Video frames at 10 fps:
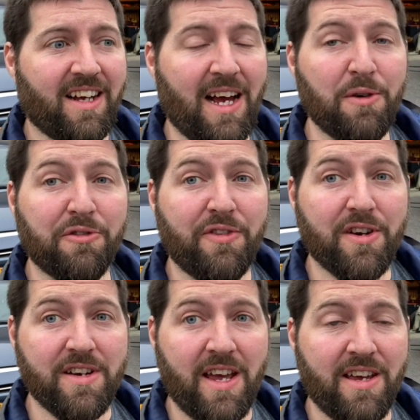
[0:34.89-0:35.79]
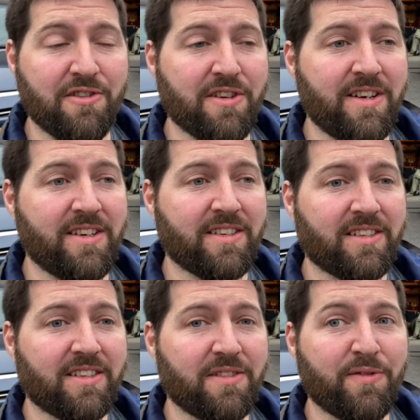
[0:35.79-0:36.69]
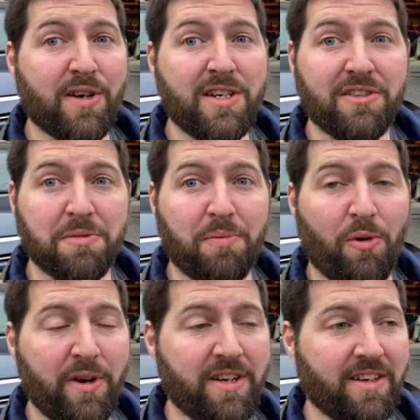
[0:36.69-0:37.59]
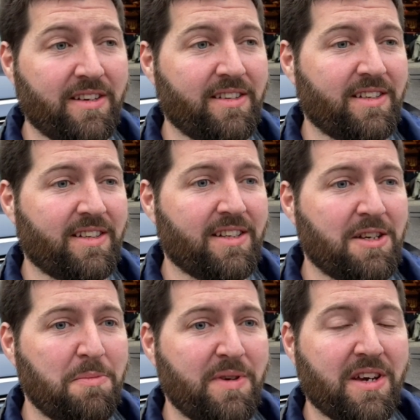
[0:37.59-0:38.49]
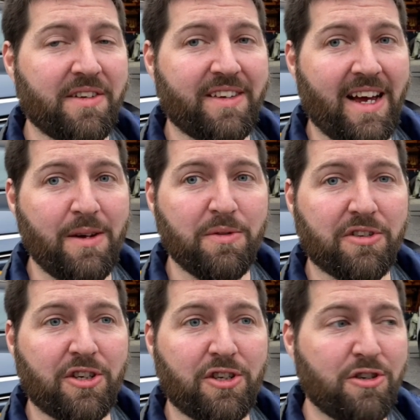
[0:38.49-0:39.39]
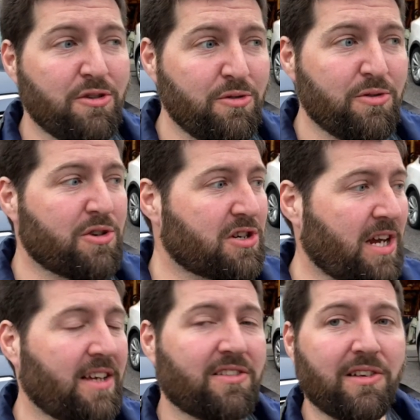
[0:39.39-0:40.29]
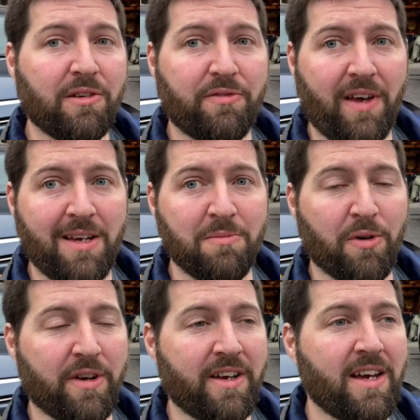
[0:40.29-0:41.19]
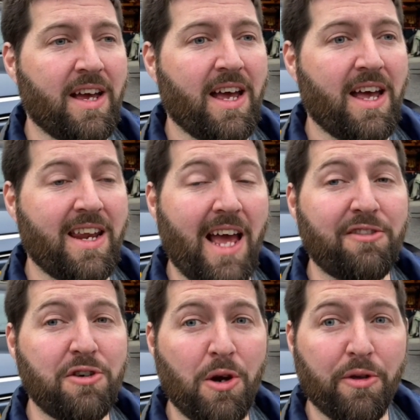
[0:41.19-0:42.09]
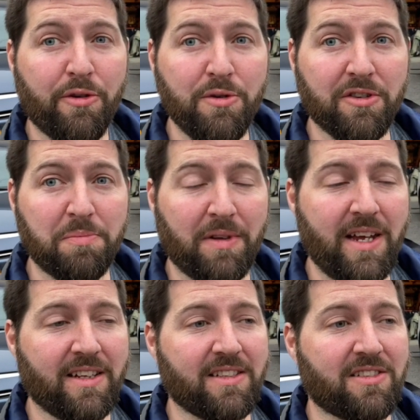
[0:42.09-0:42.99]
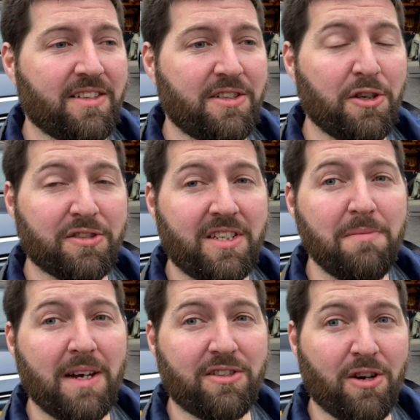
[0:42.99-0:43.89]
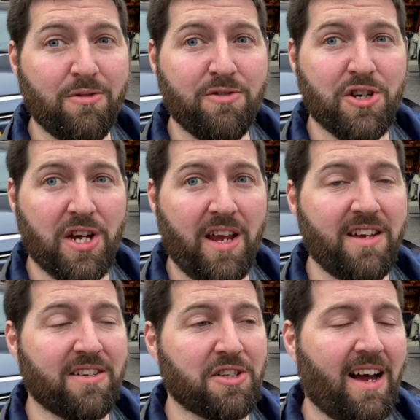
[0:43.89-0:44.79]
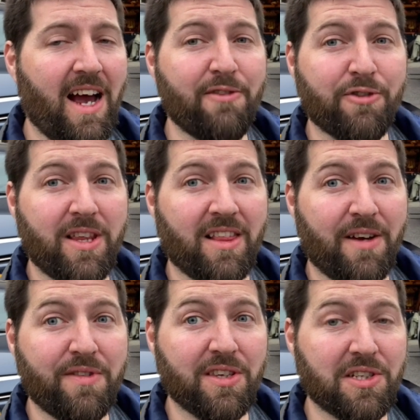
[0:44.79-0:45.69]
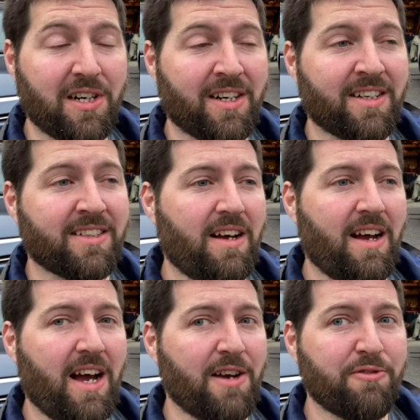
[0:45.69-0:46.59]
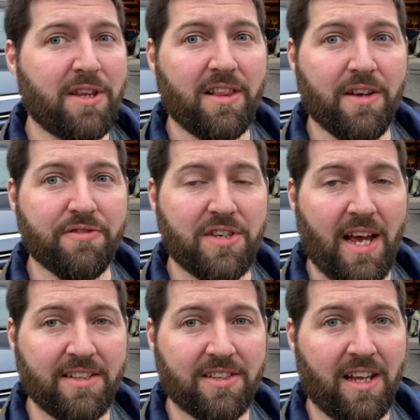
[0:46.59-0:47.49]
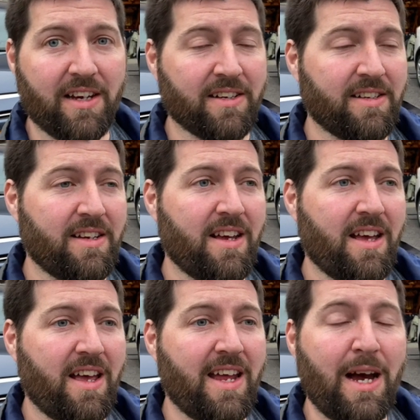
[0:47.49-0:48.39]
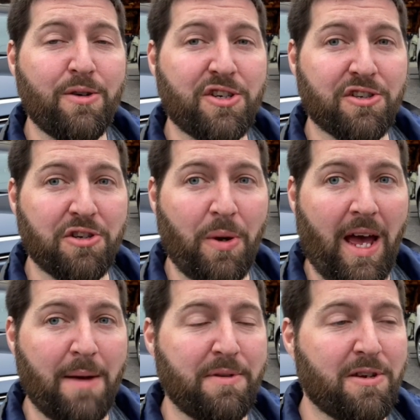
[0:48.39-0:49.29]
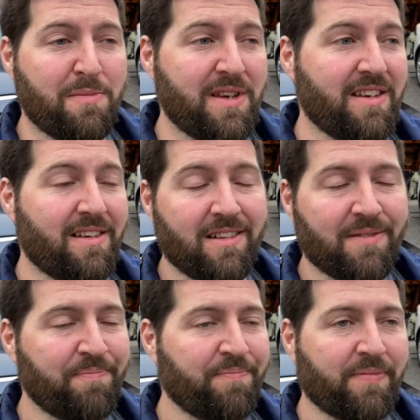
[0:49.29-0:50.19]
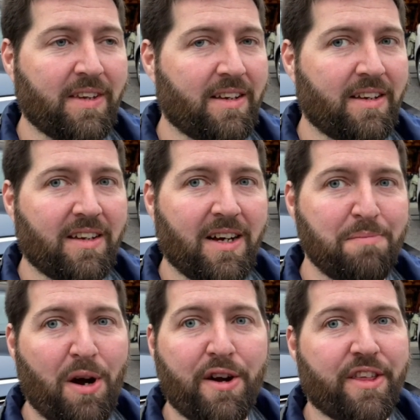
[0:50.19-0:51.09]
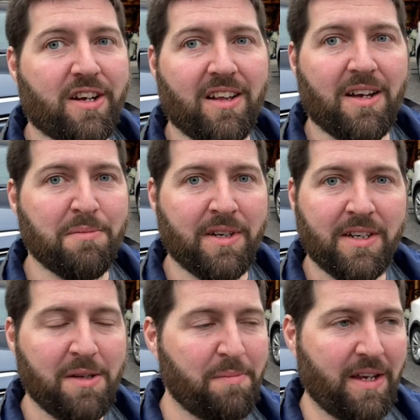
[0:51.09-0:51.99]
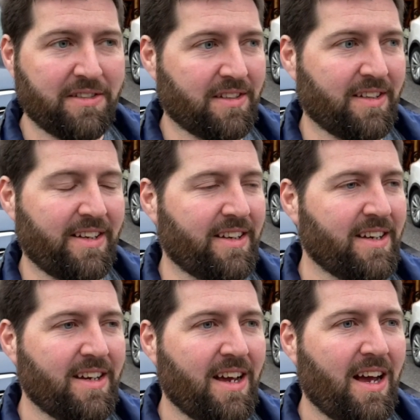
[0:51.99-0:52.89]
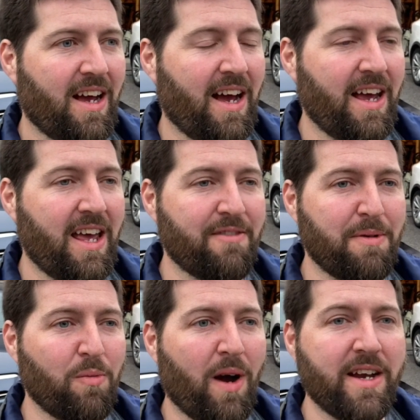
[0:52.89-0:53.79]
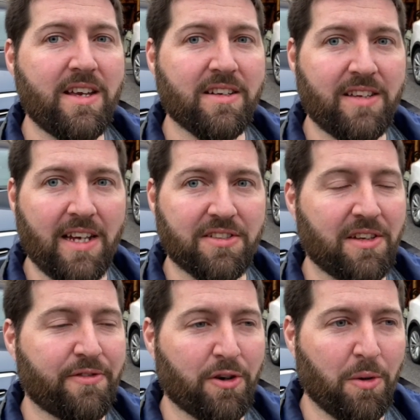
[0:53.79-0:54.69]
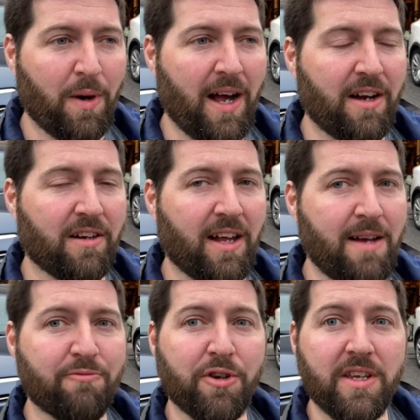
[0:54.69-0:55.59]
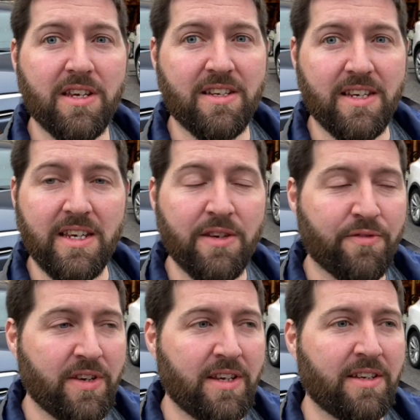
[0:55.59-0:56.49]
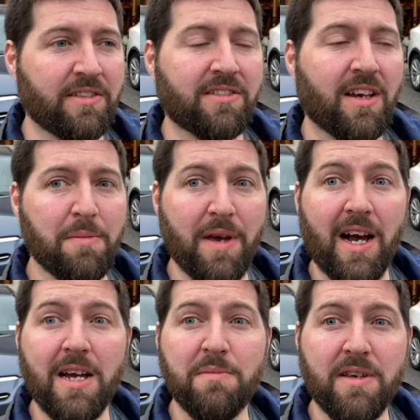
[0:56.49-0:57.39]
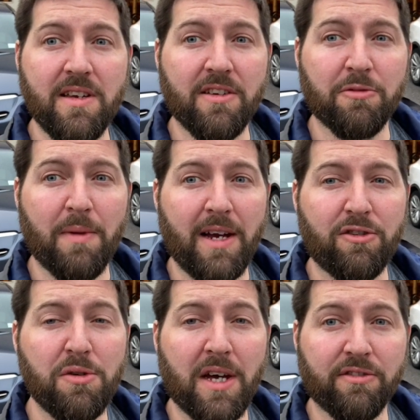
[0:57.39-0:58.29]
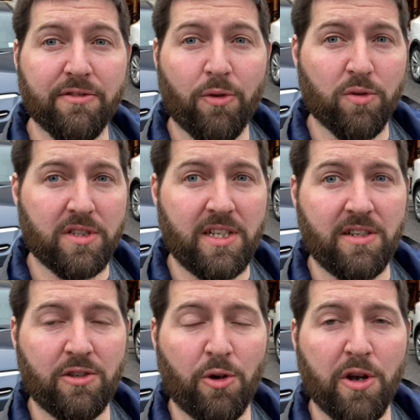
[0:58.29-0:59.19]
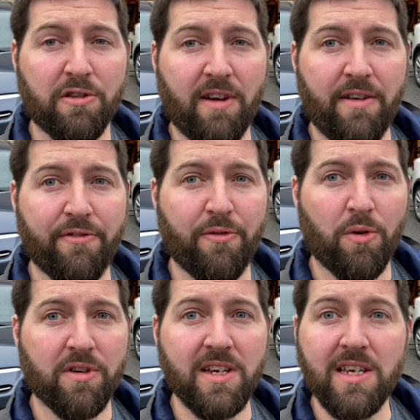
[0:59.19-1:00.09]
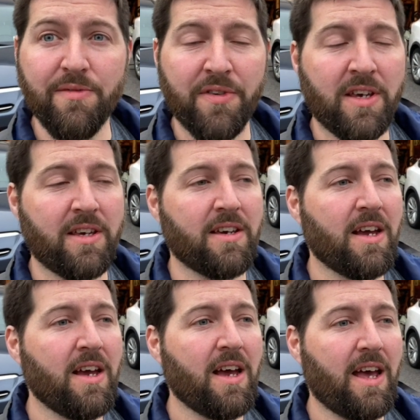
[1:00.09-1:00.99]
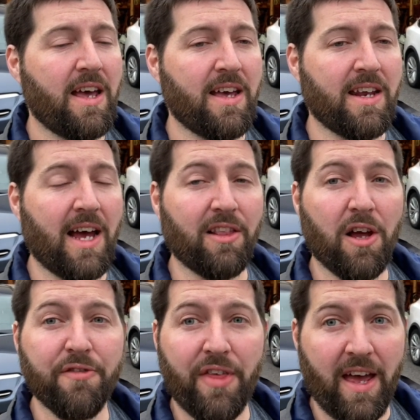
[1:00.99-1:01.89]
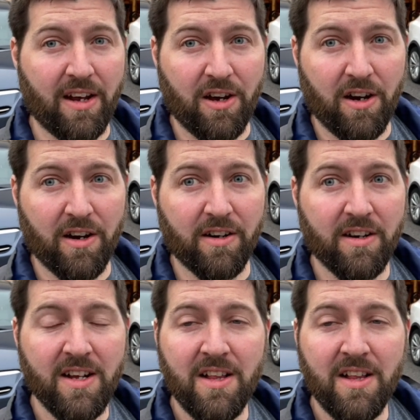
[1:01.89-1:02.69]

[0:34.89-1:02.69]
I was very angry, very disappointed, because I was a huge Tesla fanboy. And as you go through this playlist, you'll see my tone change. I really loved this car. I really loved Tesla. And I was just so happy to be a part of the club, basically. I have been wanting a Tesla for a while. I'm really into EVs. Behind me is my 2014 Toyota RAV4 EV, and I love that car.